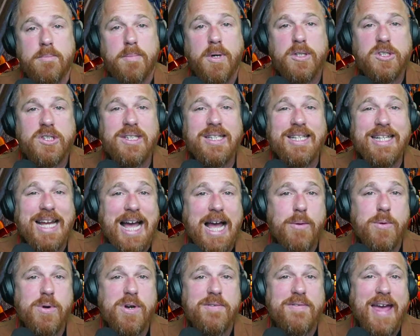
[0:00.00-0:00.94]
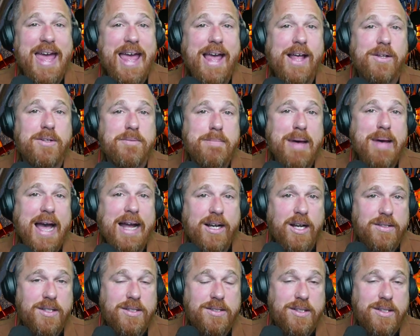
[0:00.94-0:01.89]
Personally, I would have held
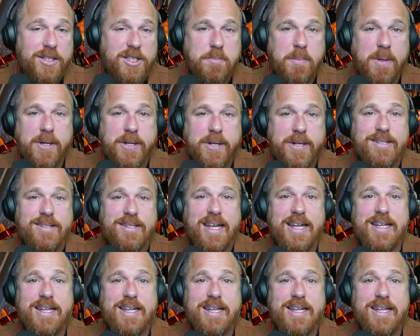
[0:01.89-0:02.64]
back on this experience